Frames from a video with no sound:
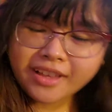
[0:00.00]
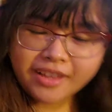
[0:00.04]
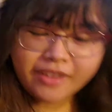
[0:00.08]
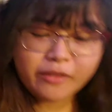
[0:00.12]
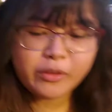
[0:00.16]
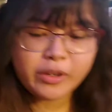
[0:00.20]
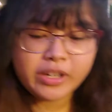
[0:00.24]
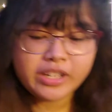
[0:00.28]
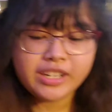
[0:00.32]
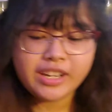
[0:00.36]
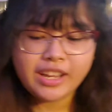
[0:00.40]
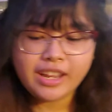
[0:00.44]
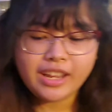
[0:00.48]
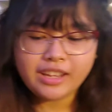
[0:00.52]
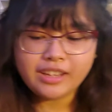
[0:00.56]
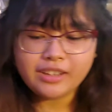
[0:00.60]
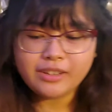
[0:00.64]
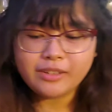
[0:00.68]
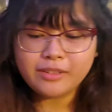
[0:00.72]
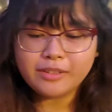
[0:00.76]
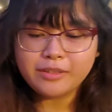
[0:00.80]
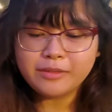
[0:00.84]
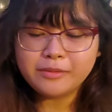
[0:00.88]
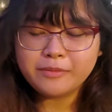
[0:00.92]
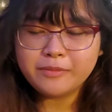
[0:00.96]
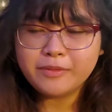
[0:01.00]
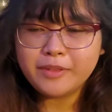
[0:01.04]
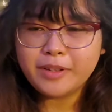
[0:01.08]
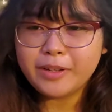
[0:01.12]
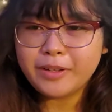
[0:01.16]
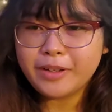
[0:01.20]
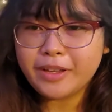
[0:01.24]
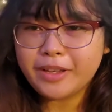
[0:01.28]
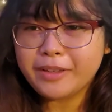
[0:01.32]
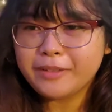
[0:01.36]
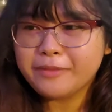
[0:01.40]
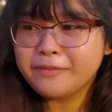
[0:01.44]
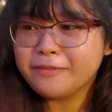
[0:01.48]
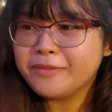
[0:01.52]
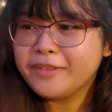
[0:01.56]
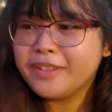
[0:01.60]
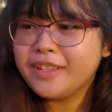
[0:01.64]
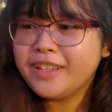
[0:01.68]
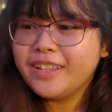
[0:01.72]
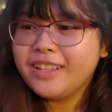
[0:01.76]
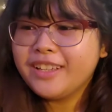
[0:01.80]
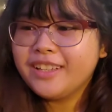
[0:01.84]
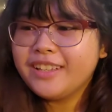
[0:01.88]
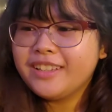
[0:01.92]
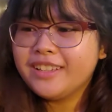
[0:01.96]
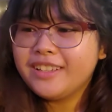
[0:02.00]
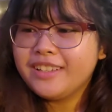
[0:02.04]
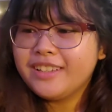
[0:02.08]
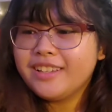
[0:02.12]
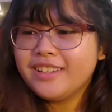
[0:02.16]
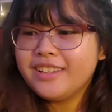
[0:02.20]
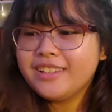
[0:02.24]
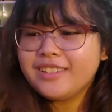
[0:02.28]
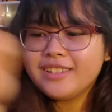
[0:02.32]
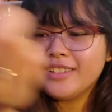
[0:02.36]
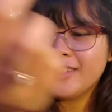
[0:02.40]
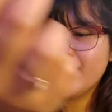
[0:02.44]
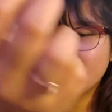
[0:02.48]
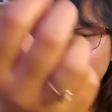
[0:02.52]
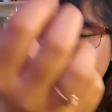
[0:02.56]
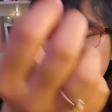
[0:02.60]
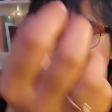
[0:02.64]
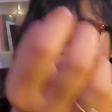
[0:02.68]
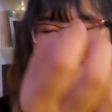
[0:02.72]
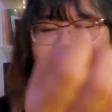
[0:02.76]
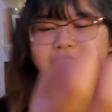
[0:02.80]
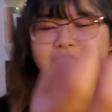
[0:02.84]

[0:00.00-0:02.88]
Weird angle. Okay. This is a weird